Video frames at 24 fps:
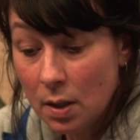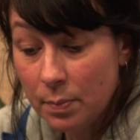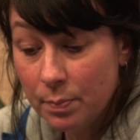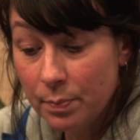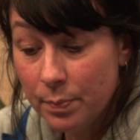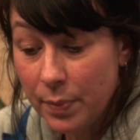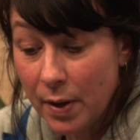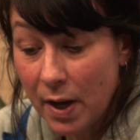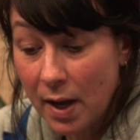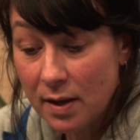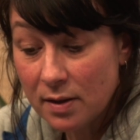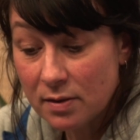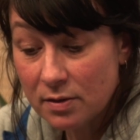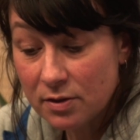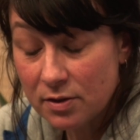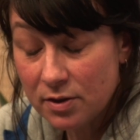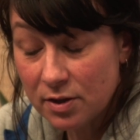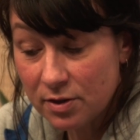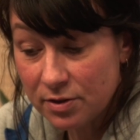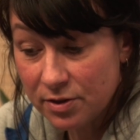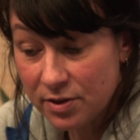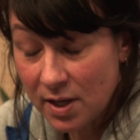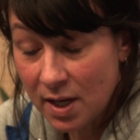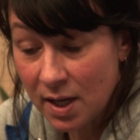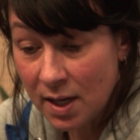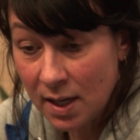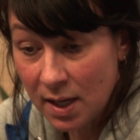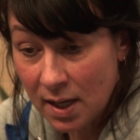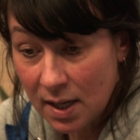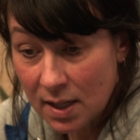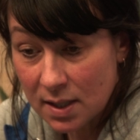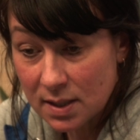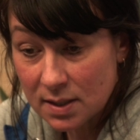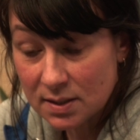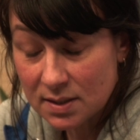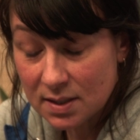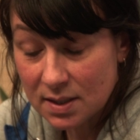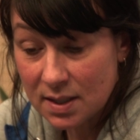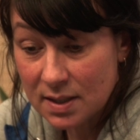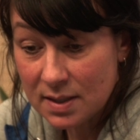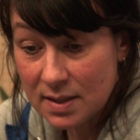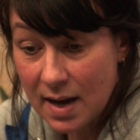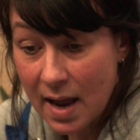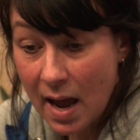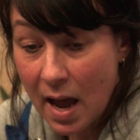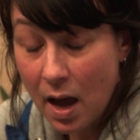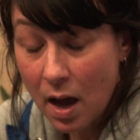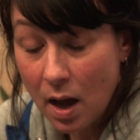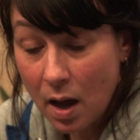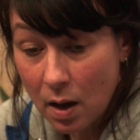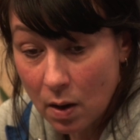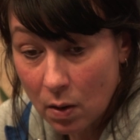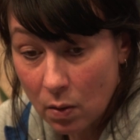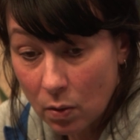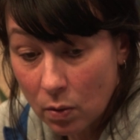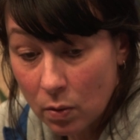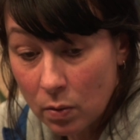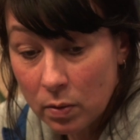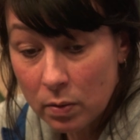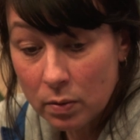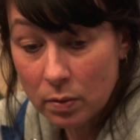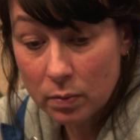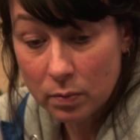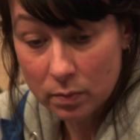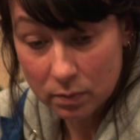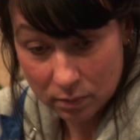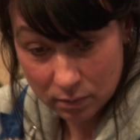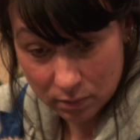But the thing is now,